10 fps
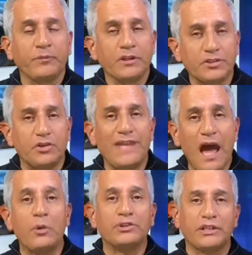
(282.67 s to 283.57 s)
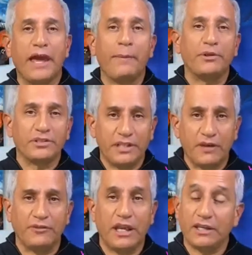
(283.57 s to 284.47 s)
So now what's going to happen is the
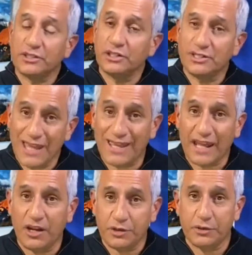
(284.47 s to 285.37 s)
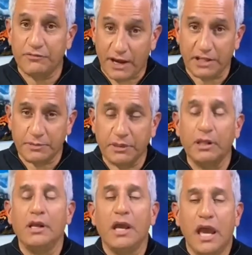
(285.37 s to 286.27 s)
FDA is going to take that under advisement,
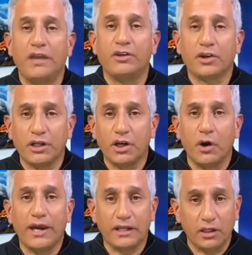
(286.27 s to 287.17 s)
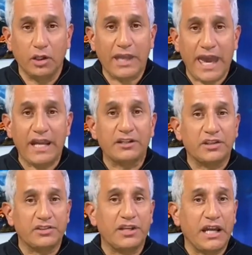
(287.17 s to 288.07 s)
and they're going to go ahead and look at it to
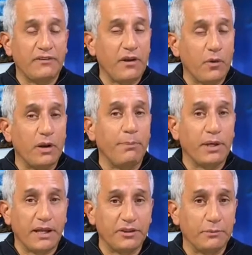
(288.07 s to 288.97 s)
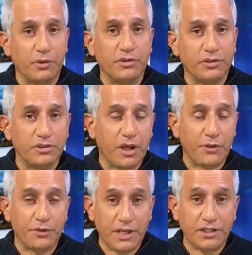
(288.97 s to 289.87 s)
decide if they want to put out the emergency use
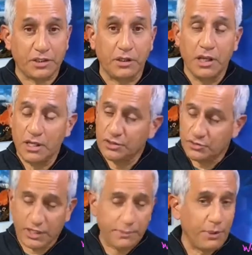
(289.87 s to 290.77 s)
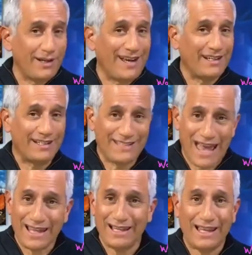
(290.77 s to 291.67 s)
authorization. So they could put it out
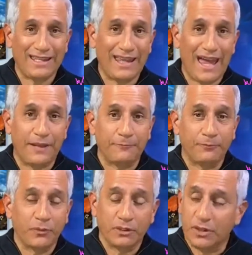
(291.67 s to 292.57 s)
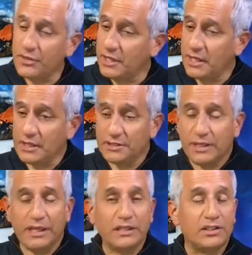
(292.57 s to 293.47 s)
exactly like that. The thinking is
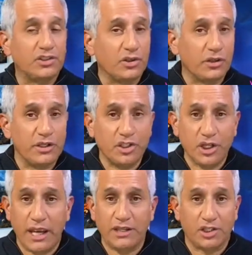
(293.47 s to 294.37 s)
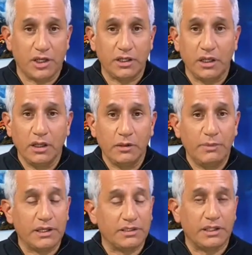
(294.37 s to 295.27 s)
they could certainly change it,
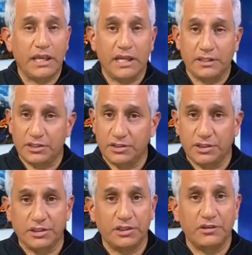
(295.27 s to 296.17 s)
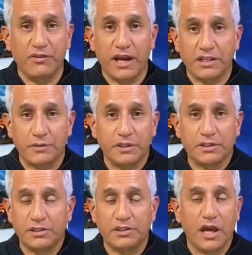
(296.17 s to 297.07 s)
because again, this is just an advisement. This
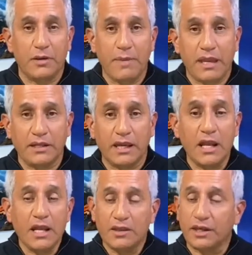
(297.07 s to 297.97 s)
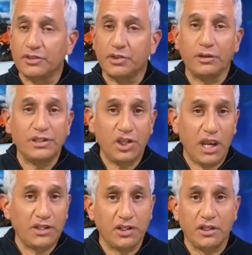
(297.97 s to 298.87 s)
is not a mandate. They could certainly
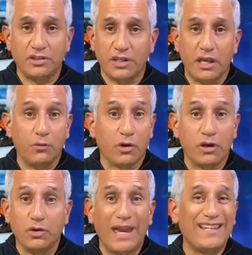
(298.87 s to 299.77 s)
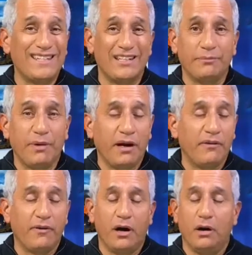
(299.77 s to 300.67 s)
change it and say, we're going to do 18
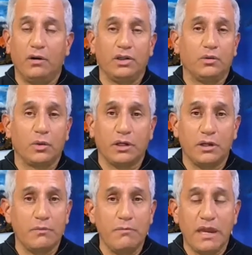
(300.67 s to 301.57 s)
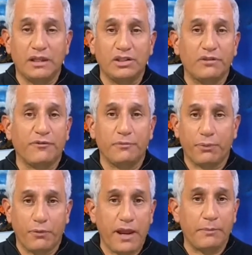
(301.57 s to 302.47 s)
above. We're going to make different
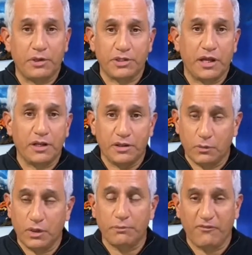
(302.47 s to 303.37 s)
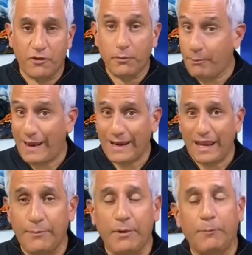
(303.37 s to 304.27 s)
parameters on it than what VRBPAC
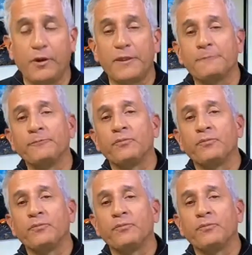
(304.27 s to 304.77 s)
up with.